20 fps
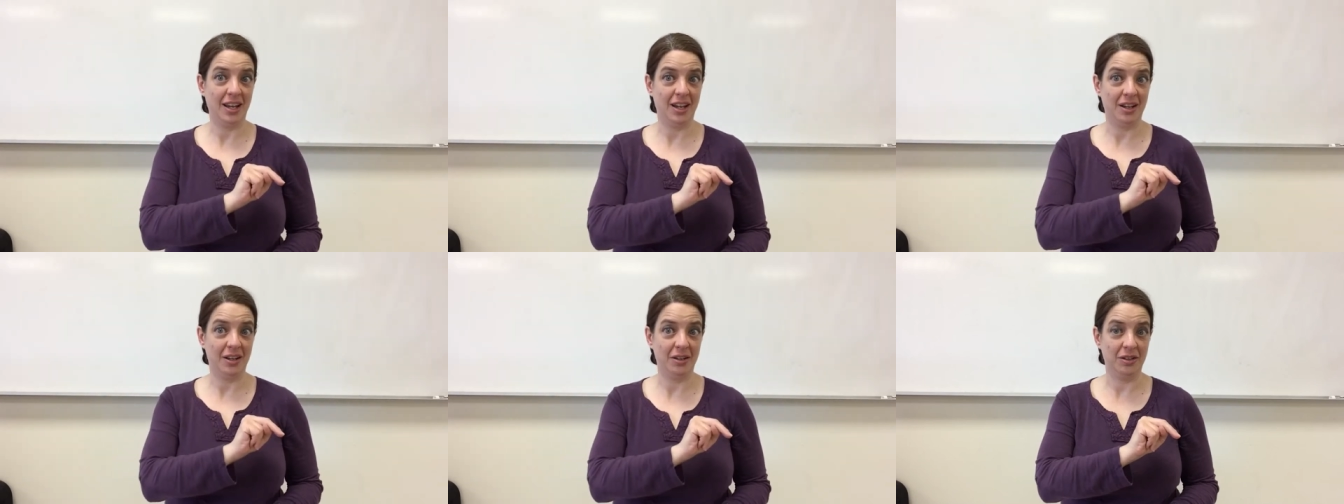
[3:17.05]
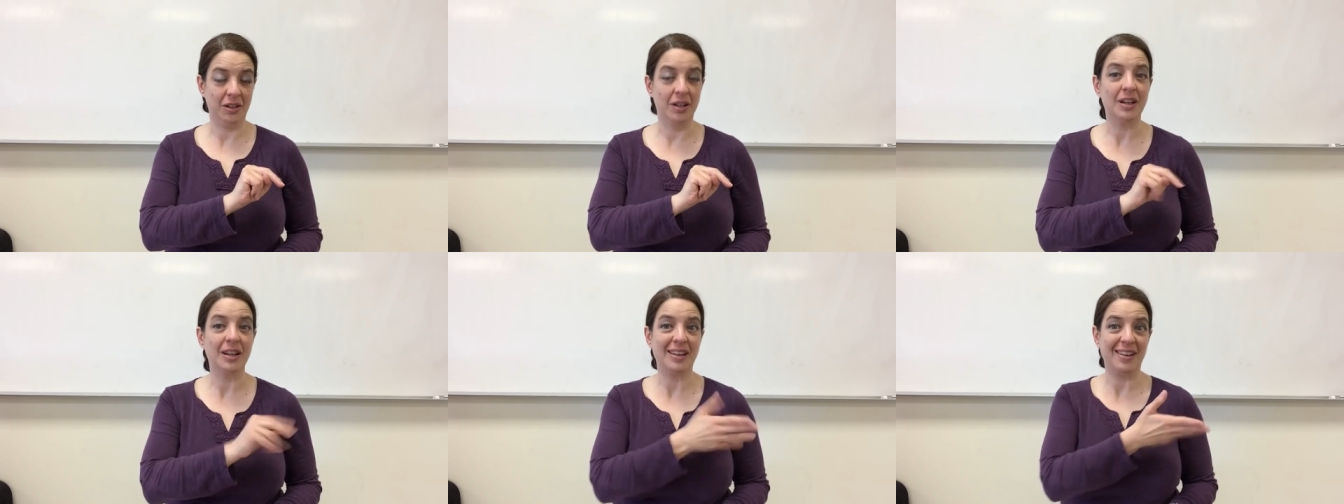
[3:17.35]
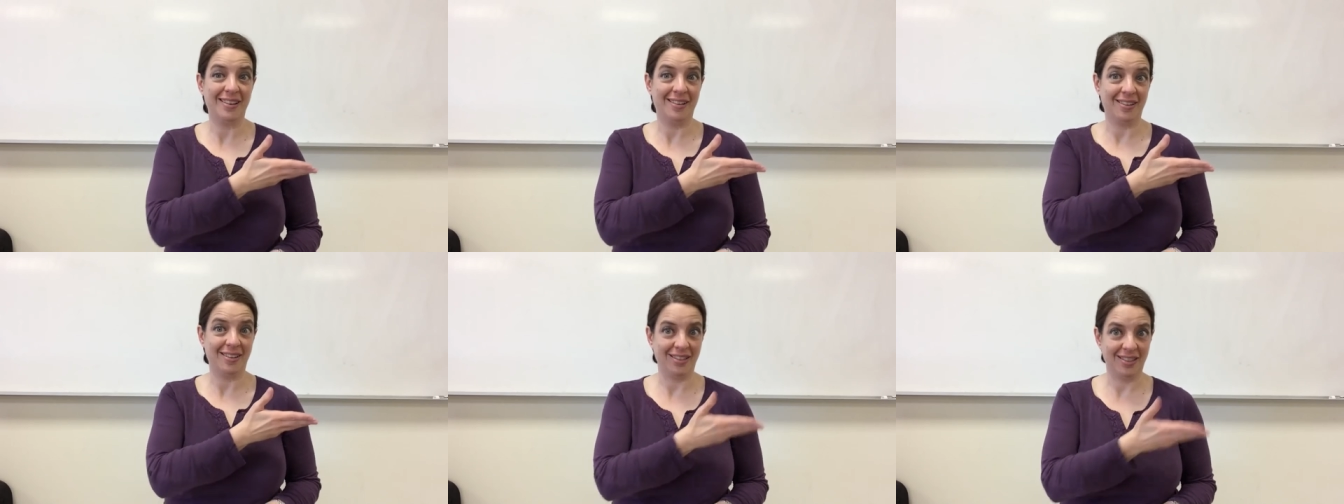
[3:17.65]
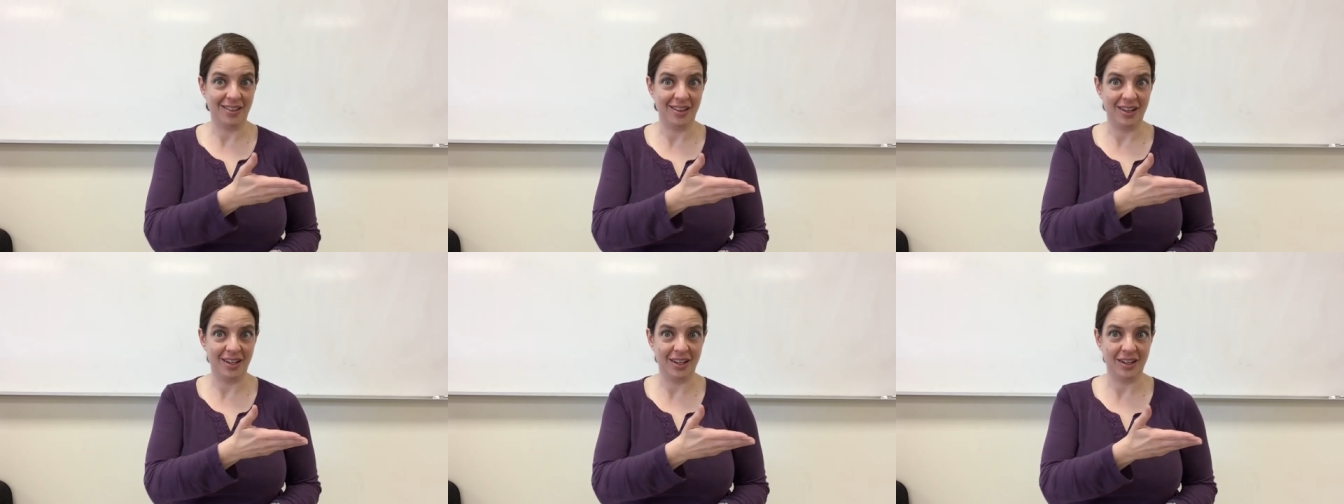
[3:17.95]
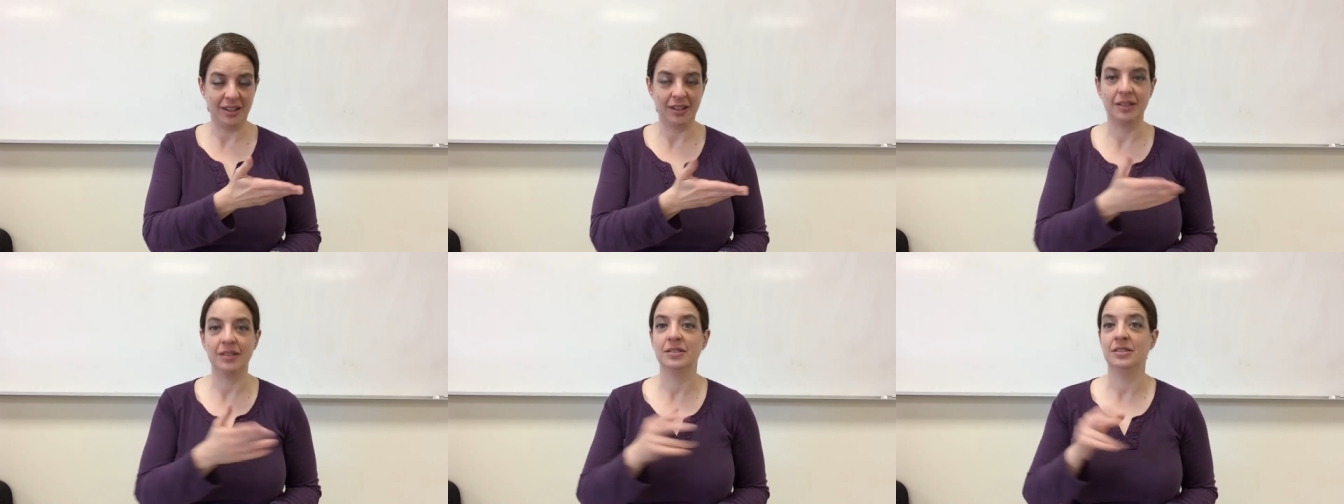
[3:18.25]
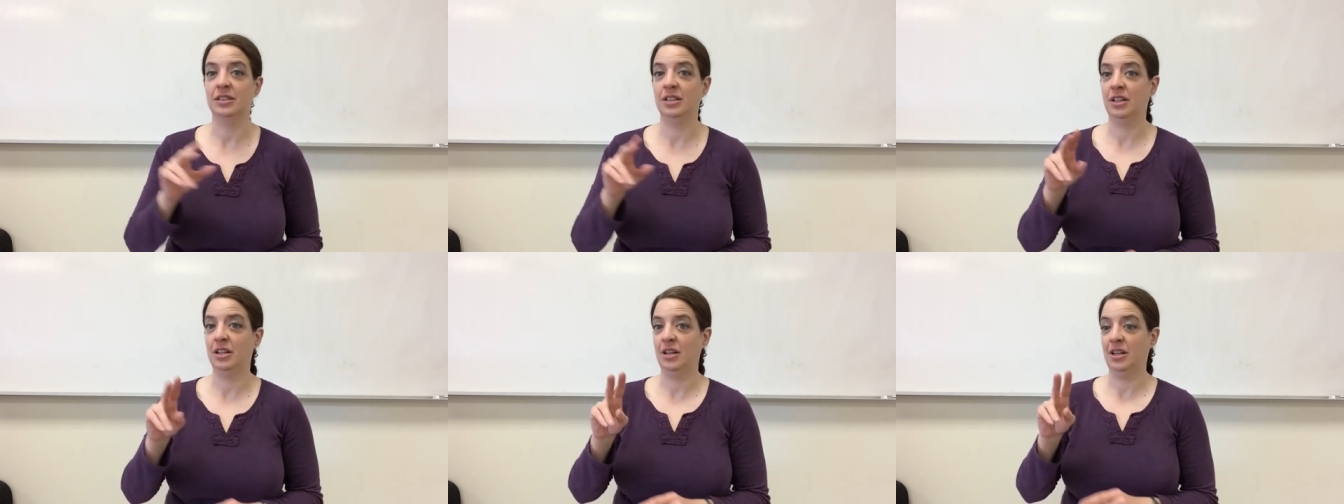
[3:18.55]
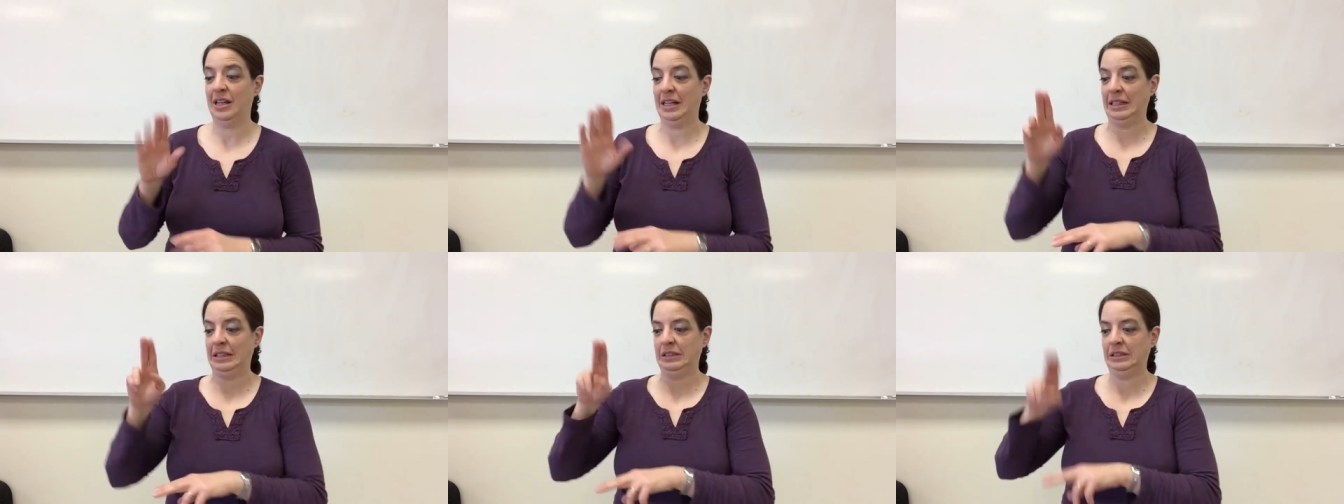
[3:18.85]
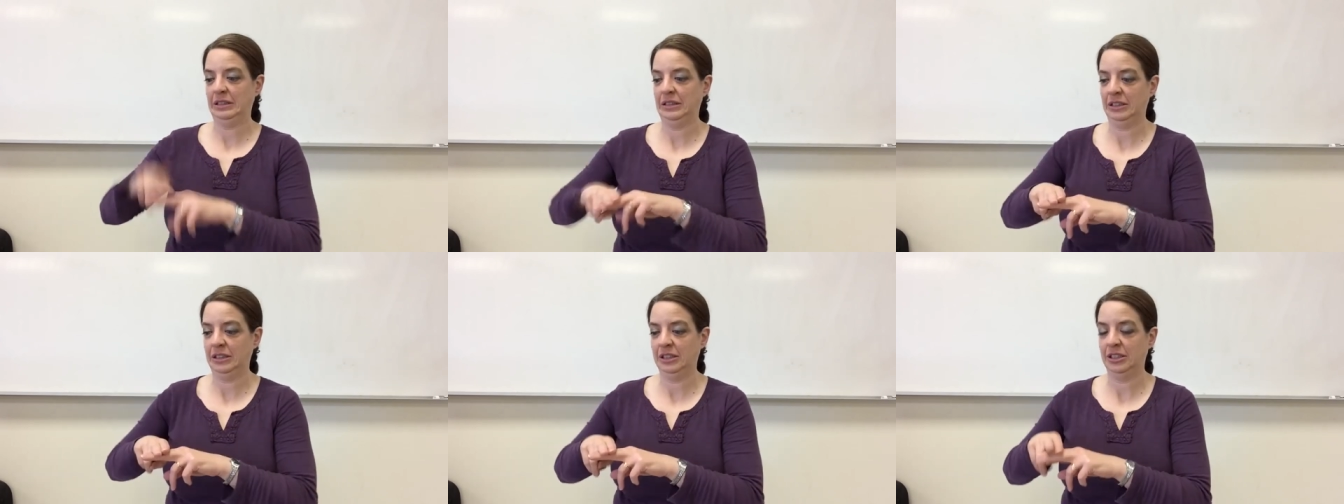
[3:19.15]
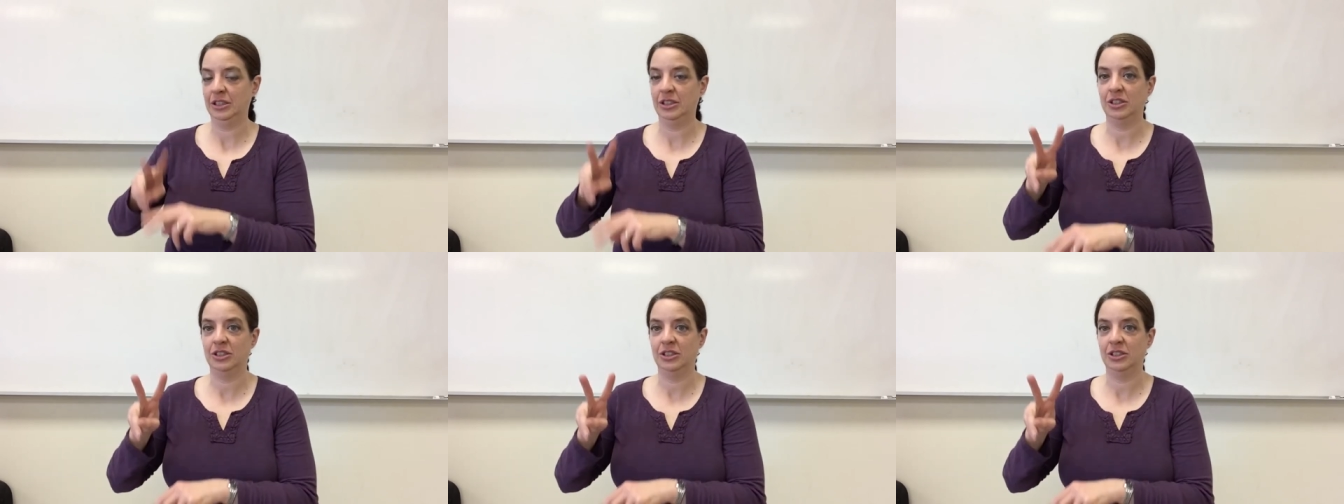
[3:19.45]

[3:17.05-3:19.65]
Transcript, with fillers: They're different. The noun is a thing.